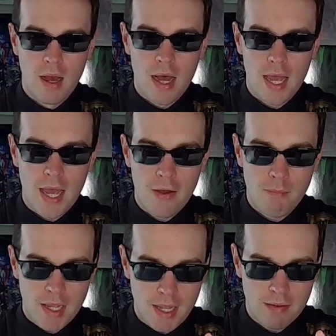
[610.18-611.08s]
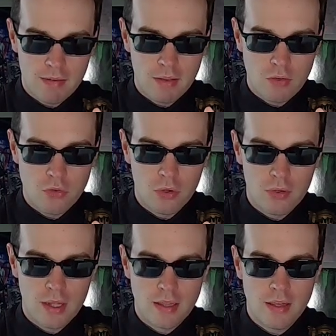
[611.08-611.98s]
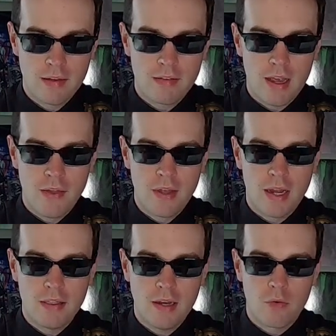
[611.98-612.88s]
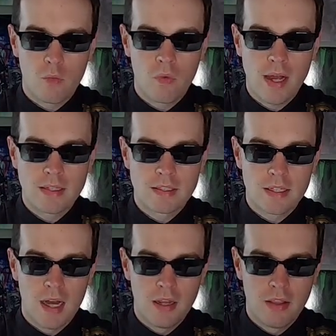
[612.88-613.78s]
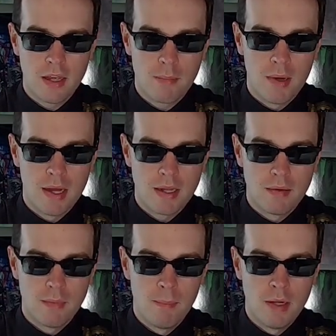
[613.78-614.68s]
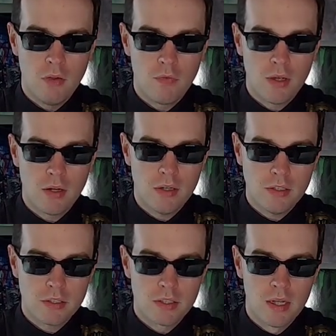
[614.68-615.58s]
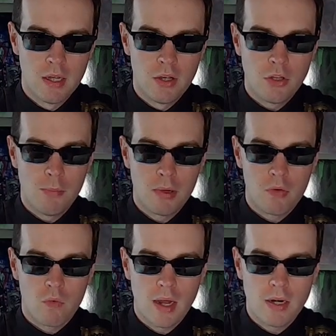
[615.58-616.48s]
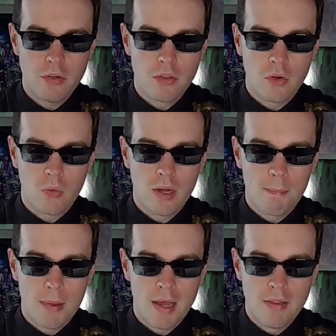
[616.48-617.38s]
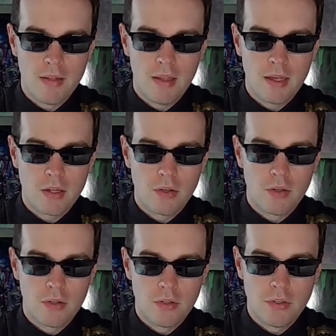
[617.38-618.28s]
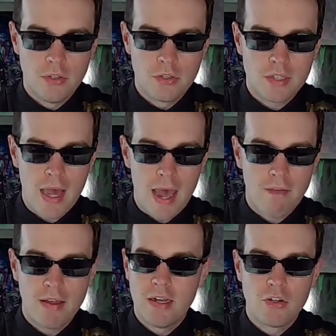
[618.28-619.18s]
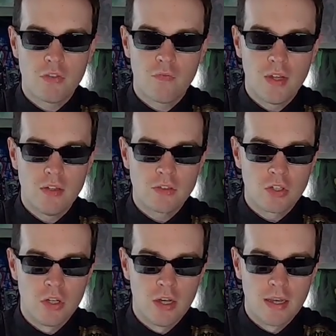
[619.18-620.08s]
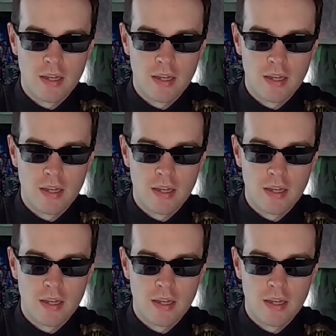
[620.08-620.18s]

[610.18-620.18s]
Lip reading: I have my hands on the controller like this, and then I let it rest on like my middle fingers. You put it right under the grip, and then like you just have, and it just feels good.